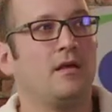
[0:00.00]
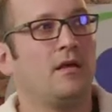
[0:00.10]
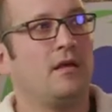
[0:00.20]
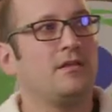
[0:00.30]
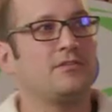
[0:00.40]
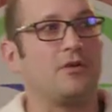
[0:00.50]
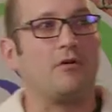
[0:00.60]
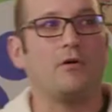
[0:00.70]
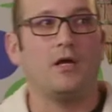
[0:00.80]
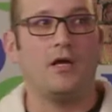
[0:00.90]

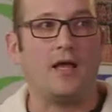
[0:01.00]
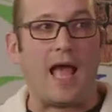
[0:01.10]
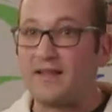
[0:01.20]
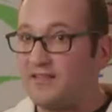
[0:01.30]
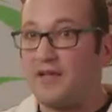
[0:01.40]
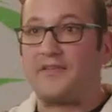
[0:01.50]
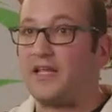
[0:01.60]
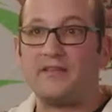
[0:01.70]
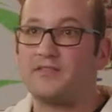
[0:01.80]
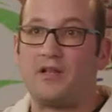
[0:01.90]
So
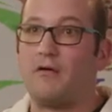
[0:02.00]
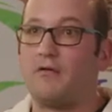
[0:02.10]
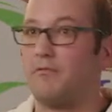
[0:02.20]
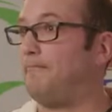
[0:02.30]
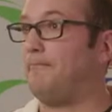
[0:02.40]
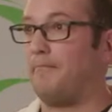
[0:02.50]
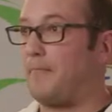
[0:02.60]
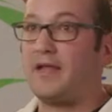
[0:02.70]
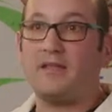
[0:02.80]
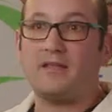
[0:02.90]
activities, you know,
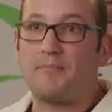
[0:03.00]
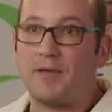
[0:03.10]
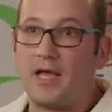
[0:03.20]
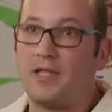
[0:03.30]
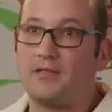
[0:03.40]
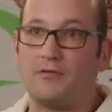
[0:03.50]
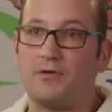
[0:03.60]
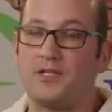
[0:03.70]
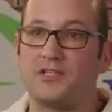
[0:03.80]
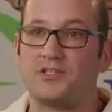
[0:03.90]
making the bed,
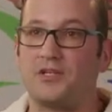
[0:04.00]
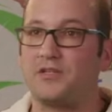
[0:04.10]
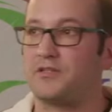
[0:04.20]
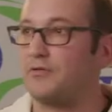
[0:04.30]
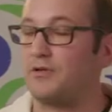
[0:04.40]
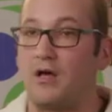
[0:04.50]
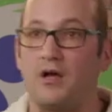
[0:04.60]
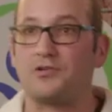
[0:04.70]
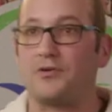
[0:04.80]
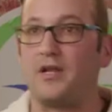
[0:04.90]
doing dishes, doing
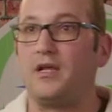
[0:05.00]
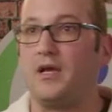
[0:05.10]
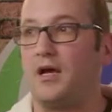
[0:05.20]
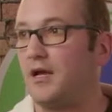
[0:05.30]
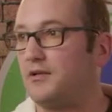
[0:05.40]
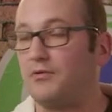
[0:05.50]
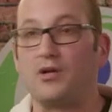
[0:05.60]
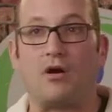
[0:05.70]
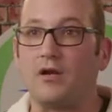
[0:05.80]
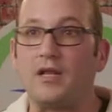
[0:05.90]
laundry, uh, doing
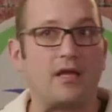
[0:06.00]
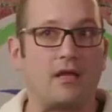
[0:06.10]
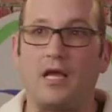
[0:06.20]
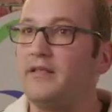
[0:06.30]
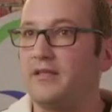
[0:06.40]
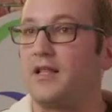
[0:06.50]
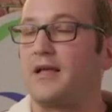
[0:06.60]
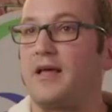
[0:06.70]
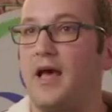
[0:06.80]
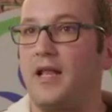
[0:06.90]
gardening, anything like
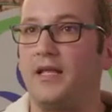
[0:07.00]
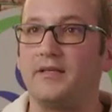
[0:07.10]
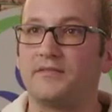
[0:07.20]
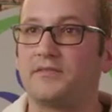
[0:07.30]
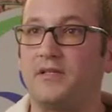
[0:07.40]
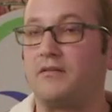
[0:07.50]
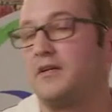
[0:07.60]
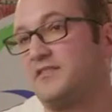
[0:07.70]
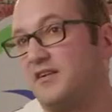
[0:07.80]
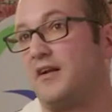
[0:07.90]
that is still
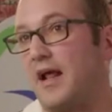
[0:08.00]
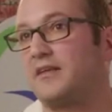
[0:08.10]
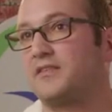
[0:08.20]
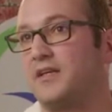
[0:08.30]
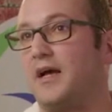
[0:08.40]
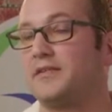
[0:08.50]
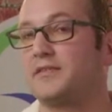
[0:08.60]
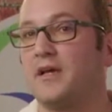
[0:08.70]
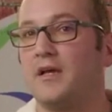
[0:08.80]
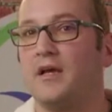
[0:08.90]
considered an exercise.
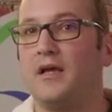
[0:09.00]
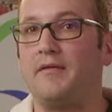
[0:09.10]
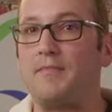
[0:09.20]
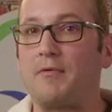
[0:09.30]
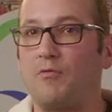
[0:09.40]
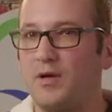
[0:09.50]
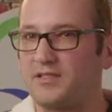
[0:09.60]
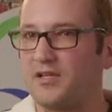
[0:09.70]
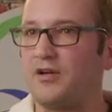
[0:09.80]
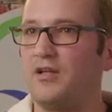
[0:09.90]
And remember, what's
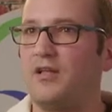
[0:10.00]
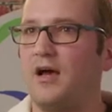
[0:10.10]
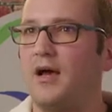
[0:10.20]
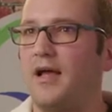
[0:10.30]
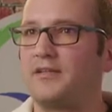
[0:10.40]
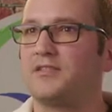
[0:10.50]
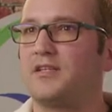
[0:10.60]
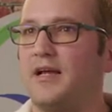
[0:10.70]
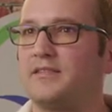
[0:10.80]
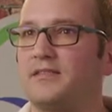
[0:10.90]
a good uh,
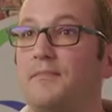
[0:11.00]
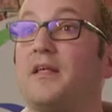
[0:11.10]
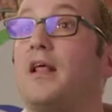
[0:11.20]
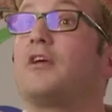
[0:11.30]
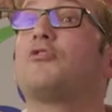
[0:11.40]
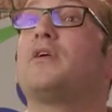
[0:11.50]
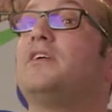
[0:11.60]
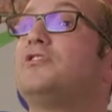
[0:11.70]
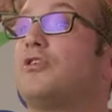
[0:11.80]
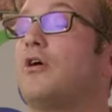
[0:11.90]
exercise? Something to
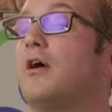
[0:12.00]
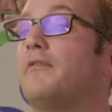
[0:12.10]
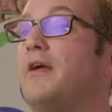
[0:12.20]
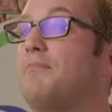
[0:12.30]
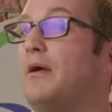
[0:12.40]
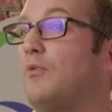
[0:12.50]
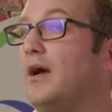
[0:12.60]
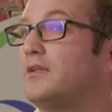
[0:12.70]
increase your heart rate by what?